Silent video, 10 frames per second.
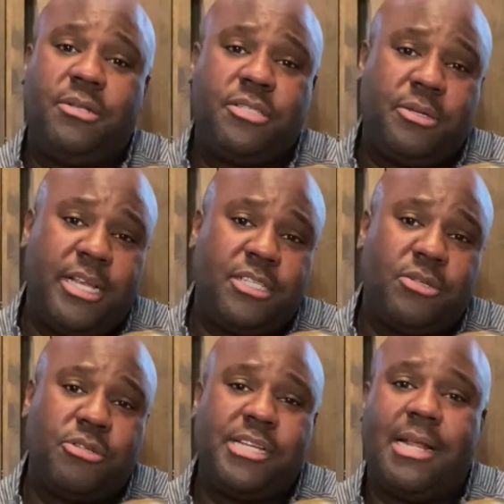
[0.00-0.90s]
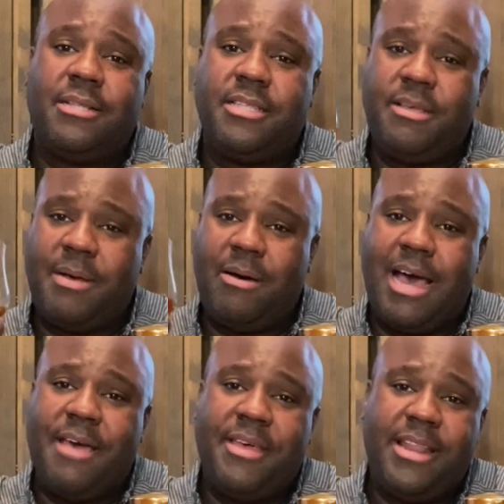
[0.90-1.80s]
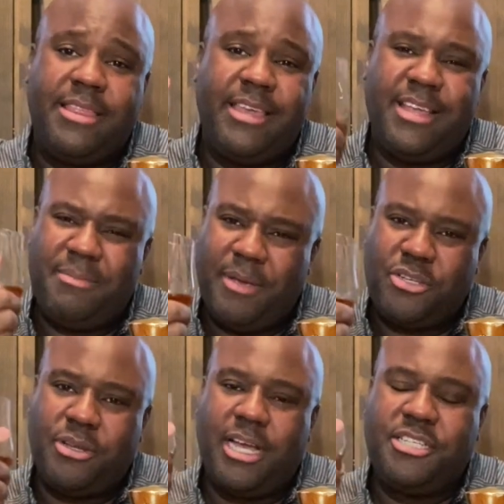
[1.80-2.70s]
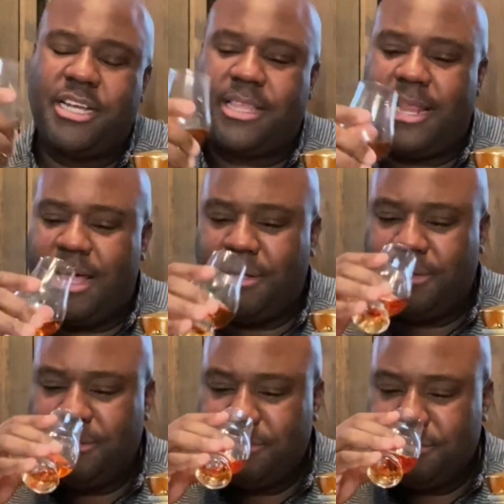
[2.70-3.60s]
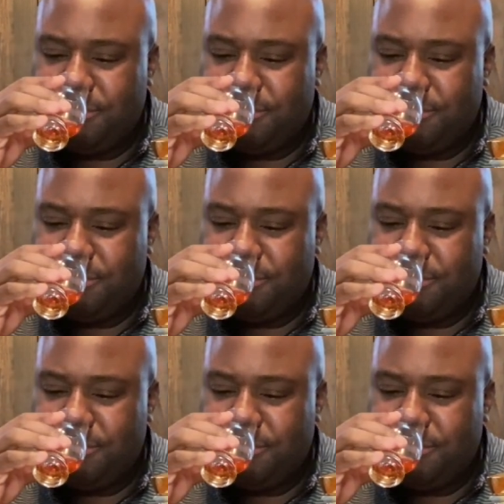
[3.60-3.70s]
So a nice little shout out to them. I'll add that at the end. Make sure you guys check that out.